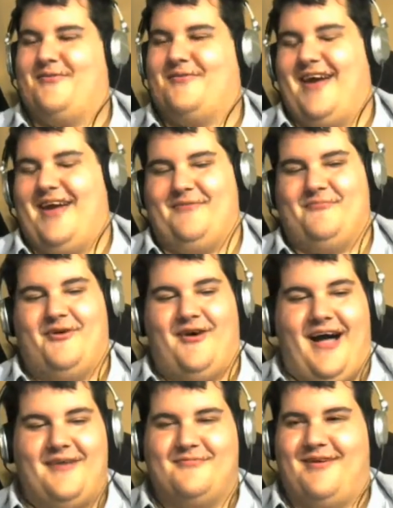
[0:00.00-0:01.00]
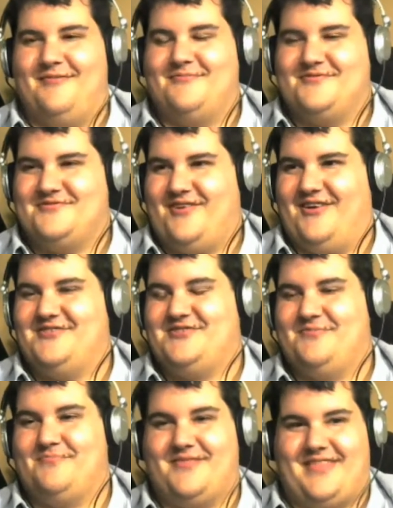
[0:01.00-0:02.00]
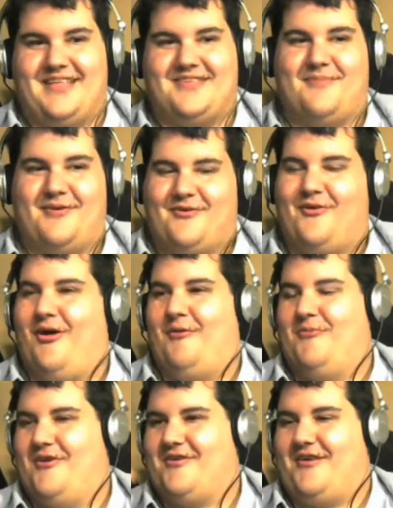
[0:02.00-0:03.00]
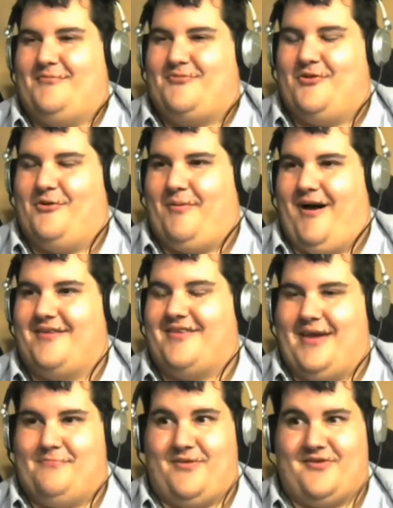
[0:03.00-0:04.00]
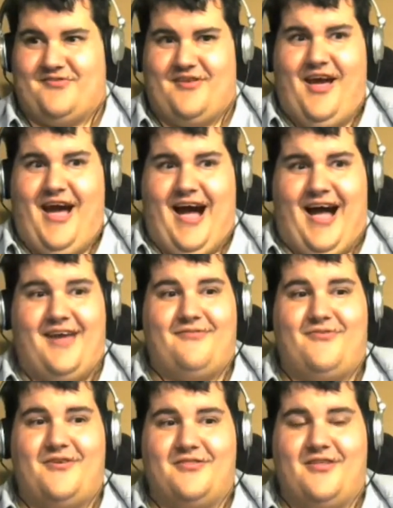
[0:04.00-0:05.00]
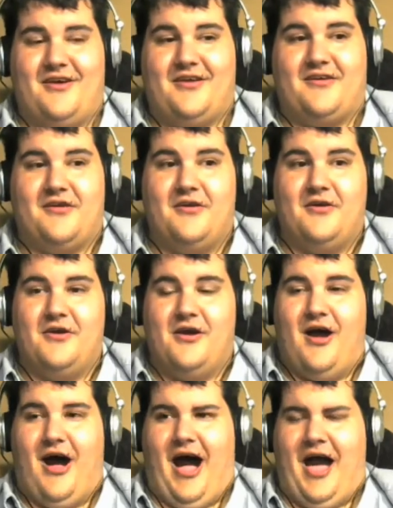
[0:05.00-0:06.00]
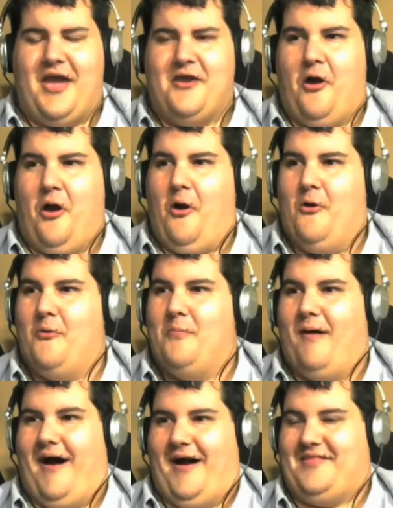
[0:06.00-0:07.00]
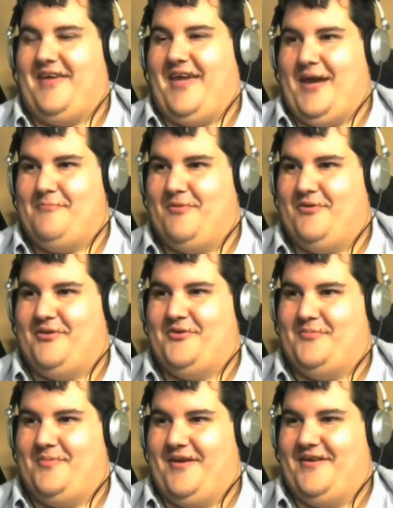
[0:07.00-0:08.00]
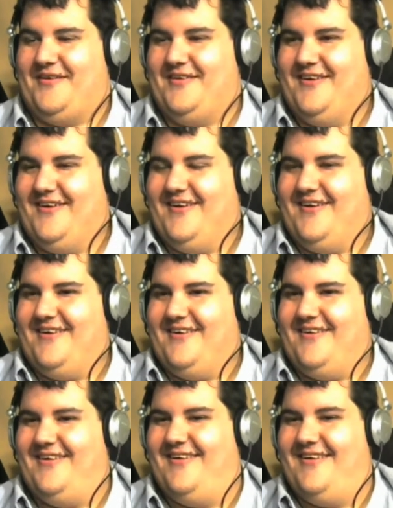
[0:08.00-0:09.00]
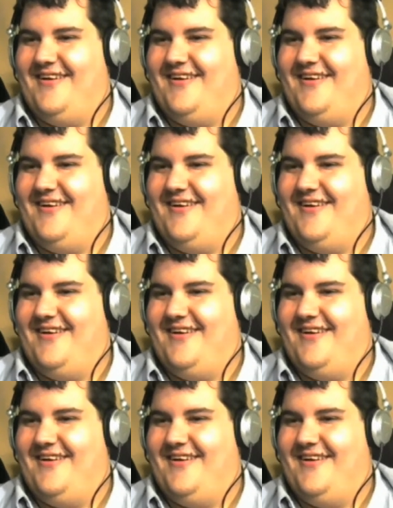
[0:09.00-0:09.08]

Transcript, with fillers: Okay, well I I will try and shoot, but that's my goal. I want to come to a PodCamp because I feel like I owe PodCamp a little bit.